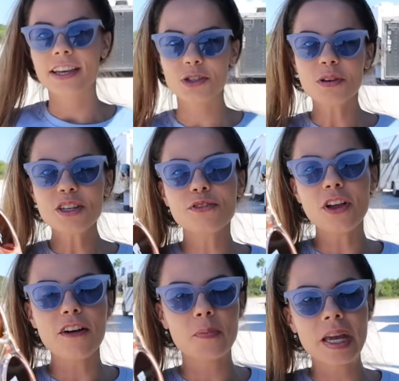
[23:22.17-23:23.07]
this one's
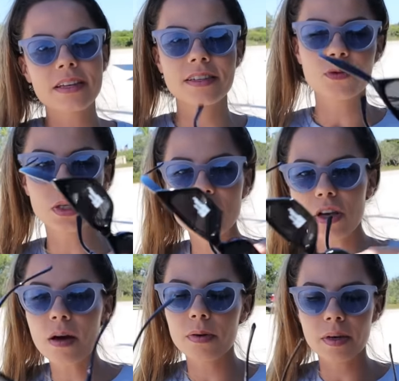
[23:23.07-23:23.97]
Fluffbeans, this one's
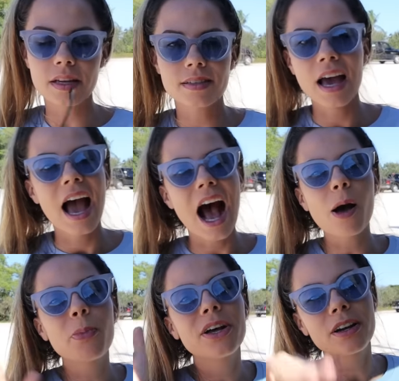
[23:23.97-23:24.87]
Llamabeans.
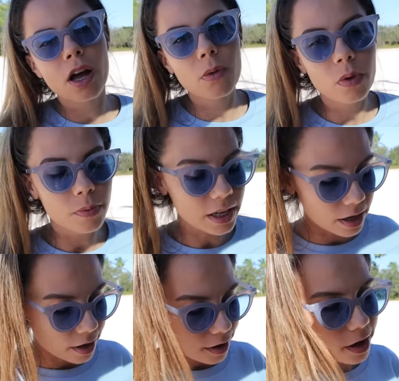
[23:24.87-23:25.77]
I'll put it on when we
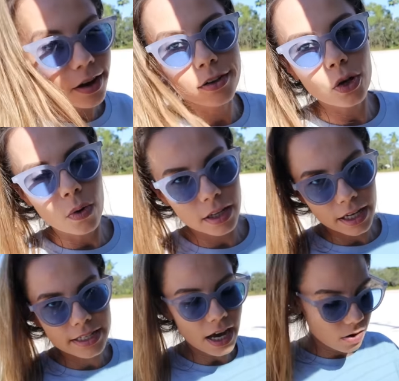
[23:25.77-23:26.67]
go and
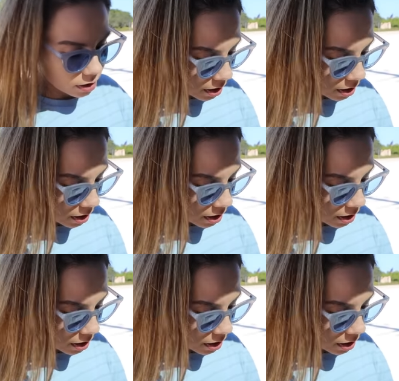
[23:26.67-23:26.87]
lay down